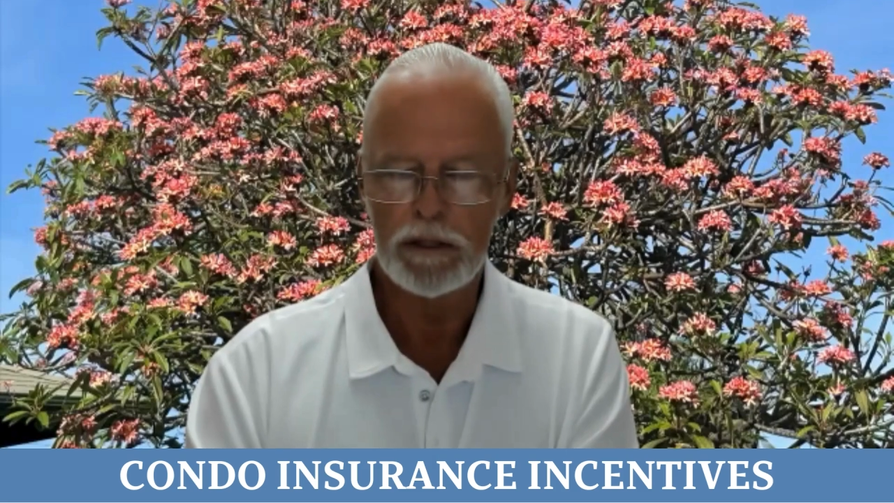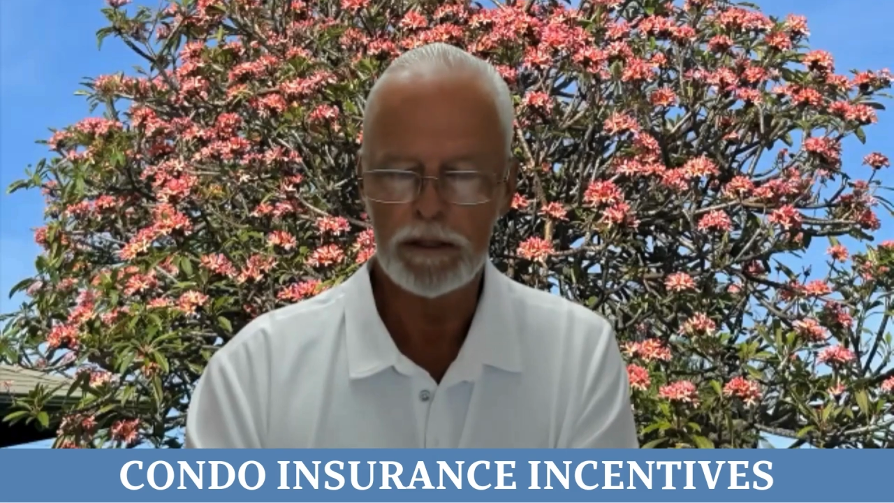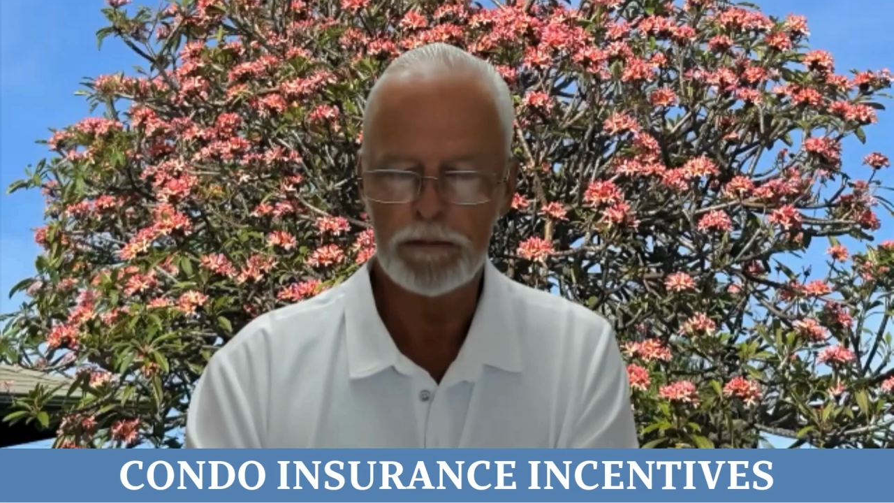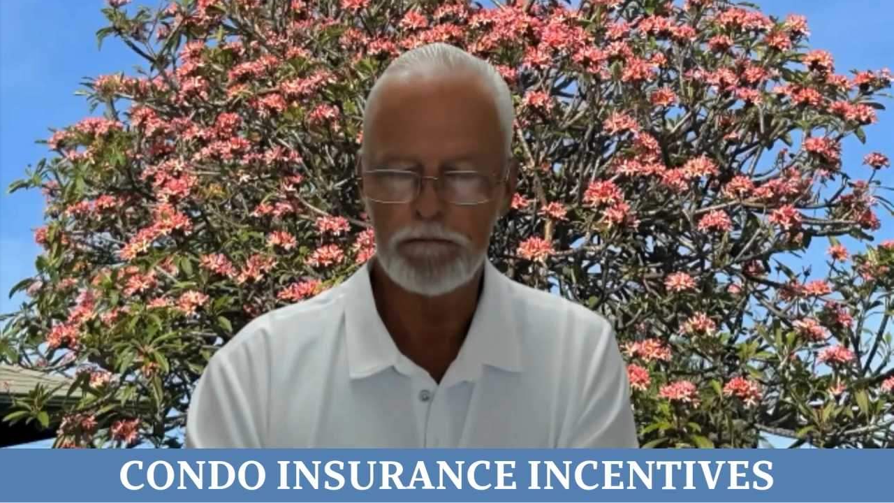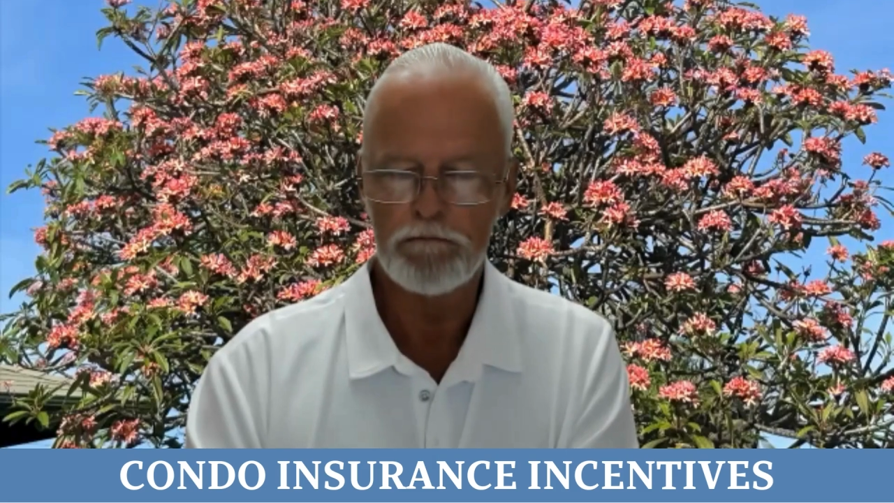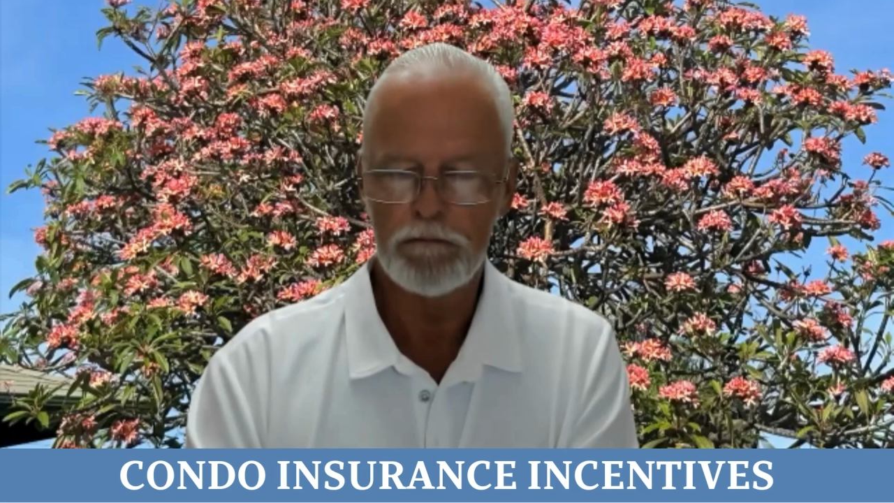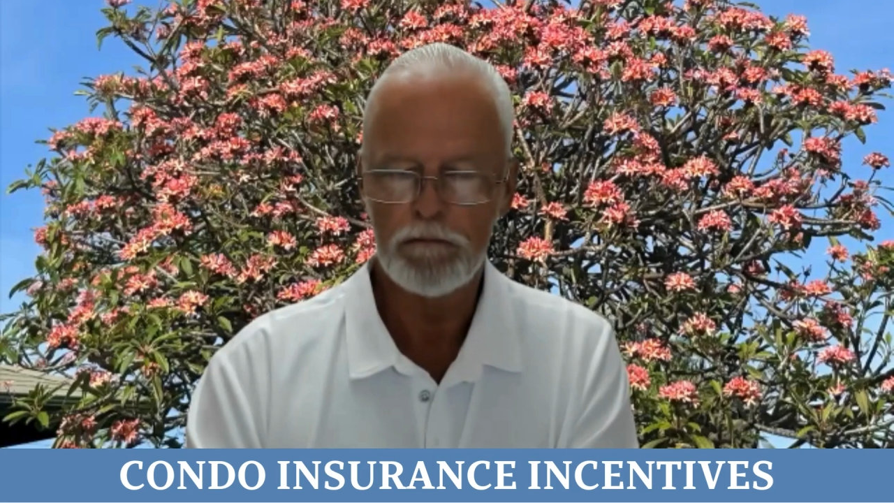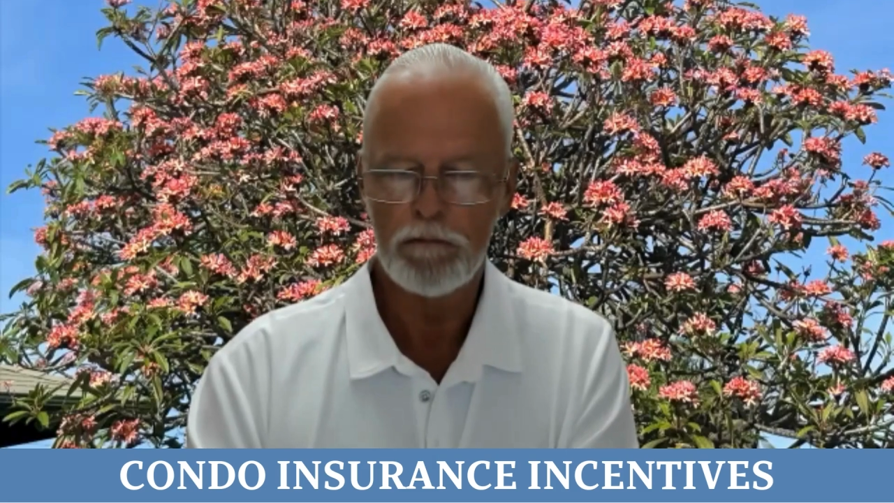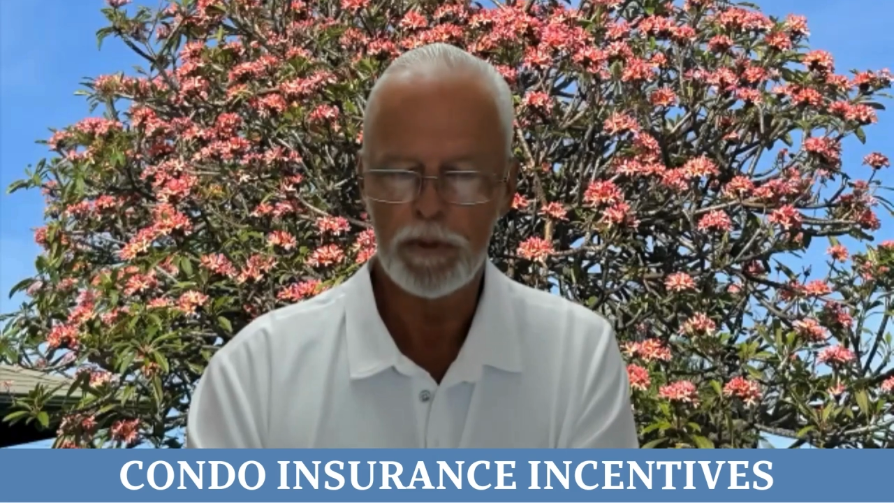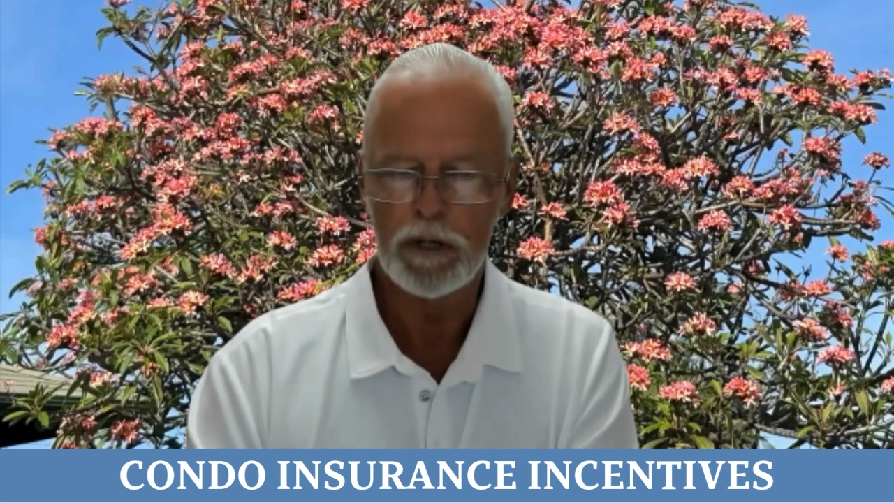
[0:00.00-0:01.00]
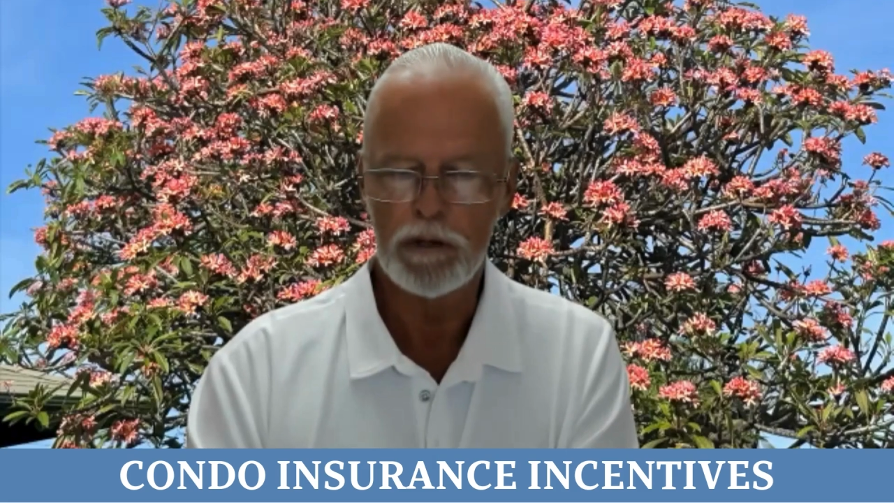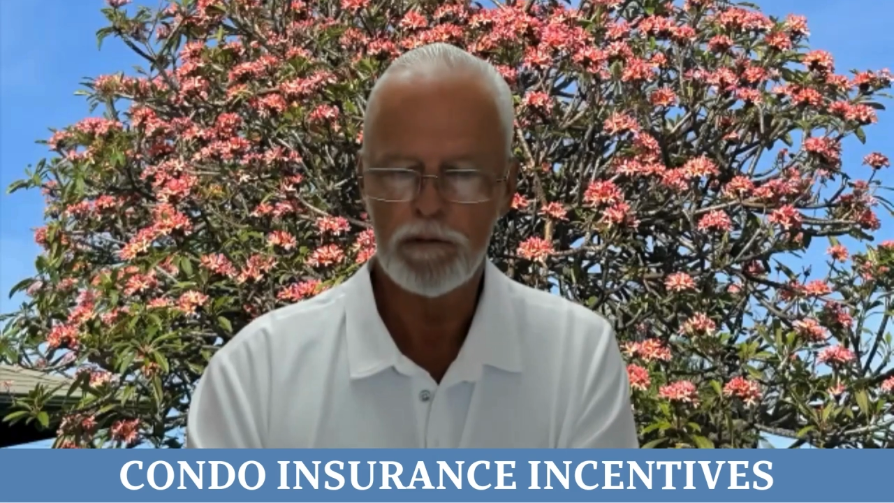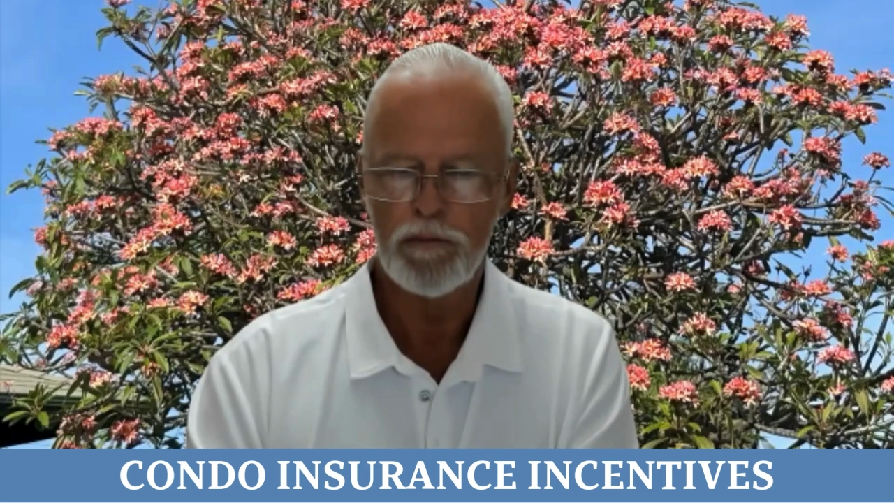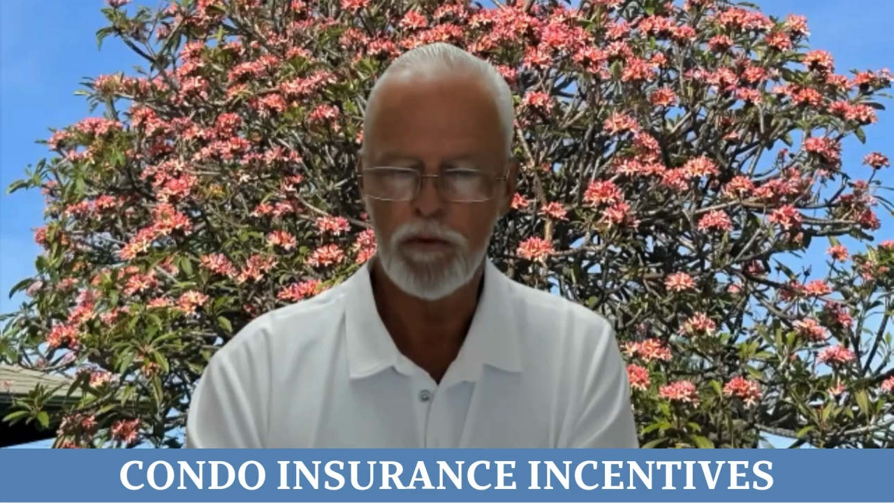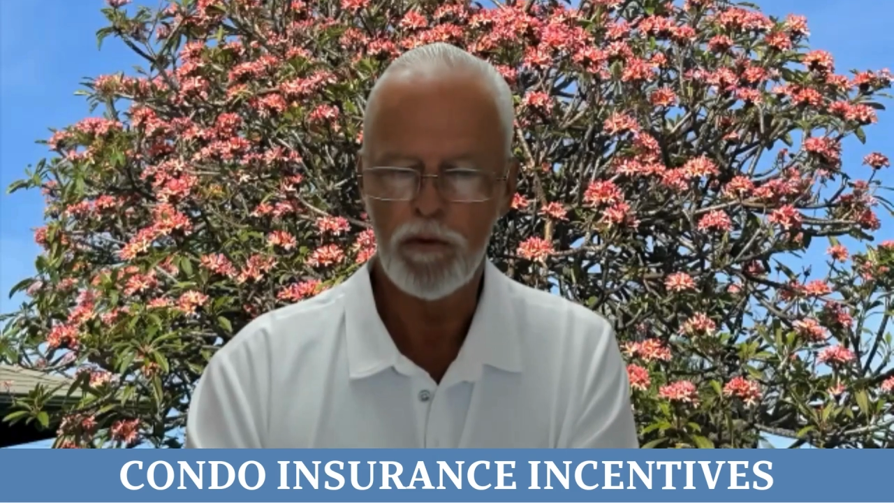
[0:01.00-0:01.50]
but
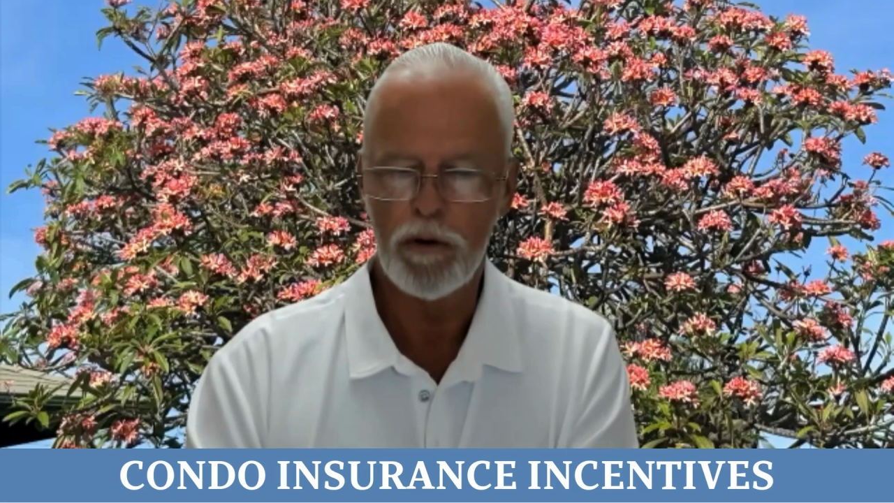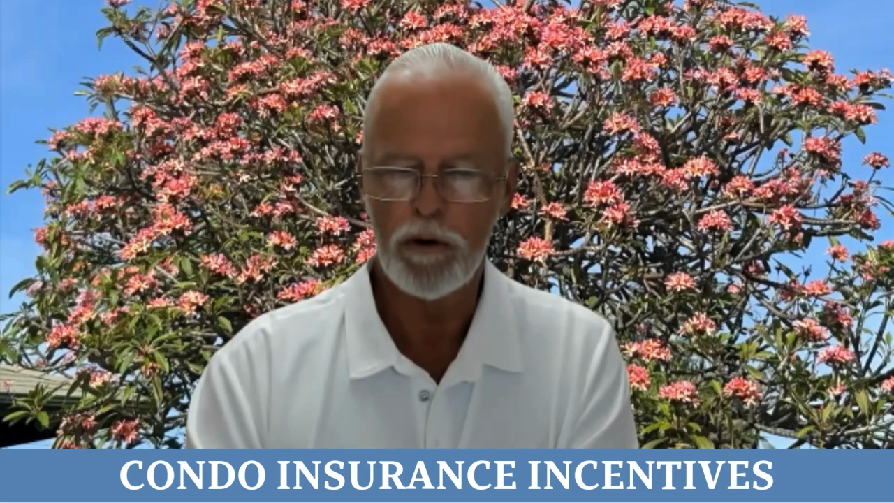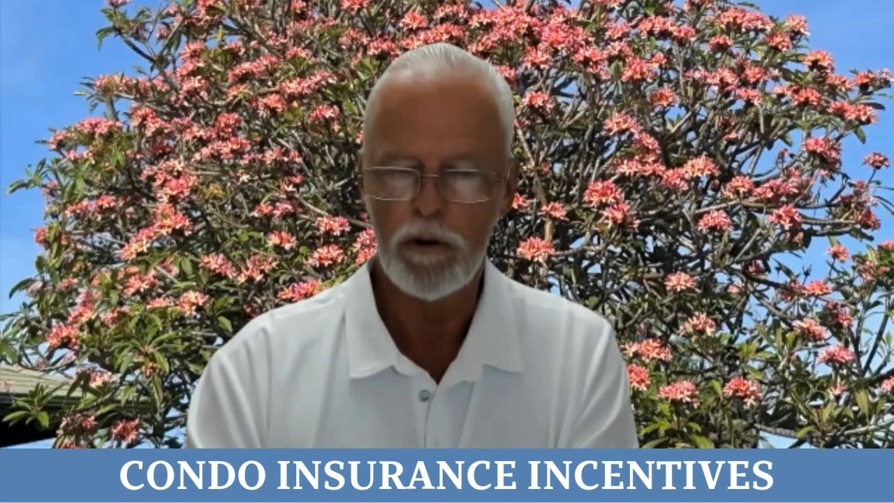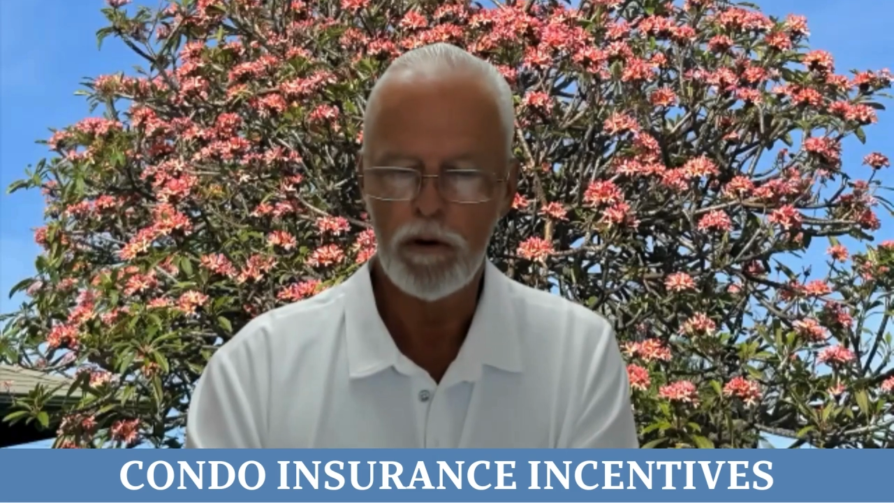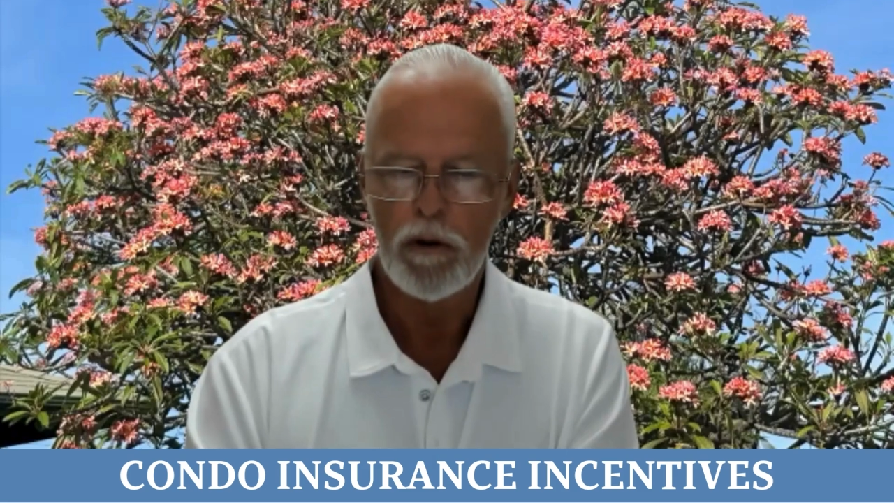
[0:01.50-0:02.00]
it's for